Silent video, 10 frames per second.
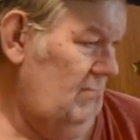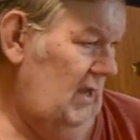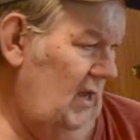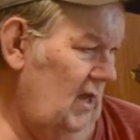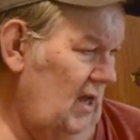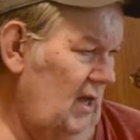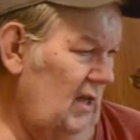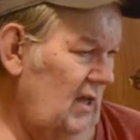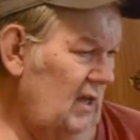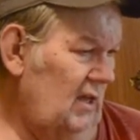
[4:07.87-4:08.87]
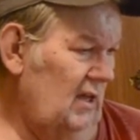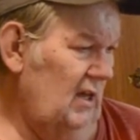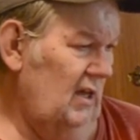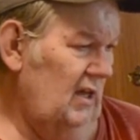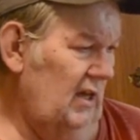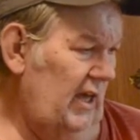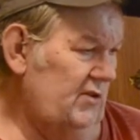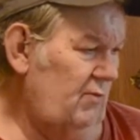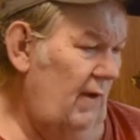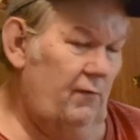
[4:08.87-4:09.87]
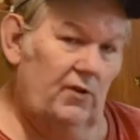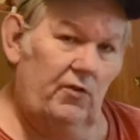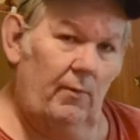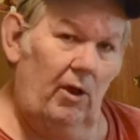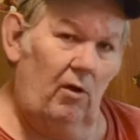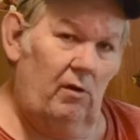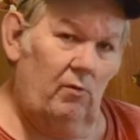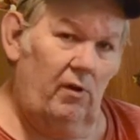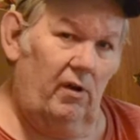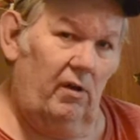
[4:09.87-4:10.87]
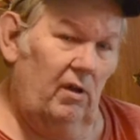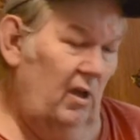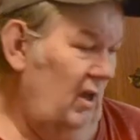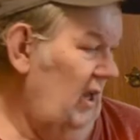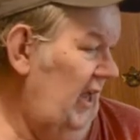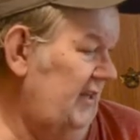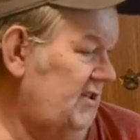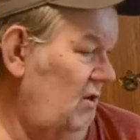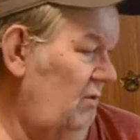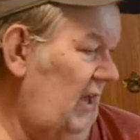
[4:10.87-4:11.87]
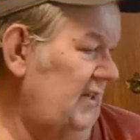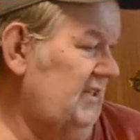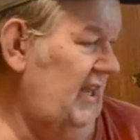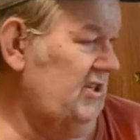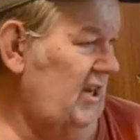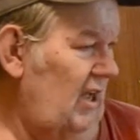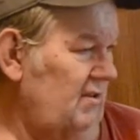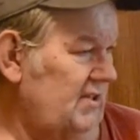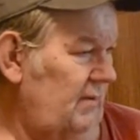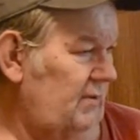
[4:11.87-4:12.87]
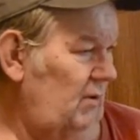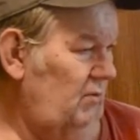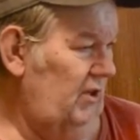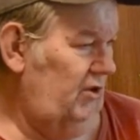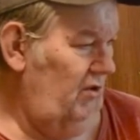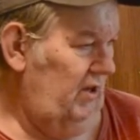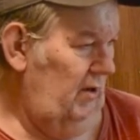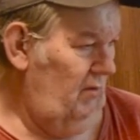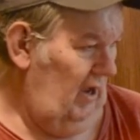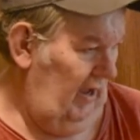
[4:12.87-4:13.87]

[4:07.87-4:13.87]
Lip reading: as reference for my artwork. And so when I sketch out something with a turkey where I